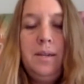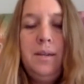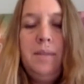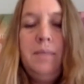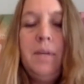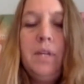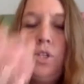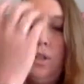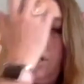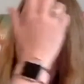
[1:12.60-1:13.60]
not
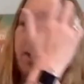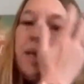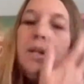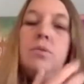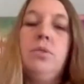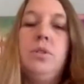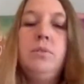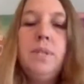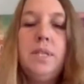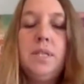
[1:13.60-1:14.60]
sure. So what can you do
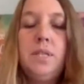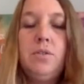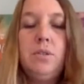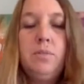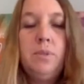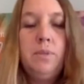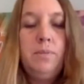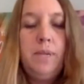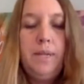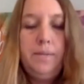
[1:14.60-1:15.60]
with the citrus bloom,
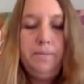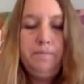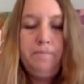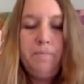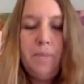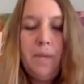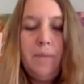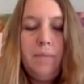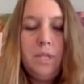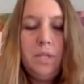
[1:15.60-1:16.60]
right?
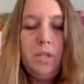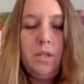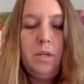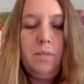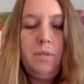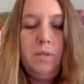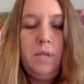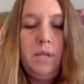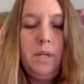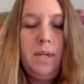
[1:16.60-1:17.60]
I'm just going to look up
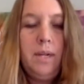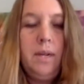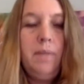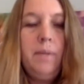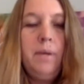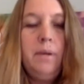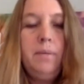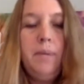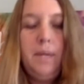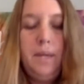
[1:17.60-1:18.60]
DoTerra.com on
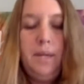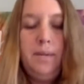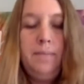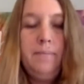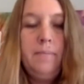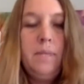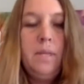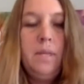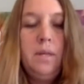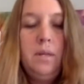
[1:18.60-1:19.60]
my
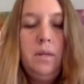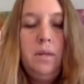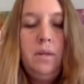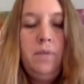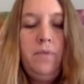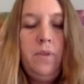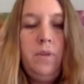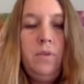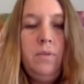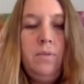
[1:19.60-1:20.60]

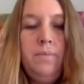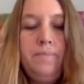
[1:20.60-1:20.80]
phone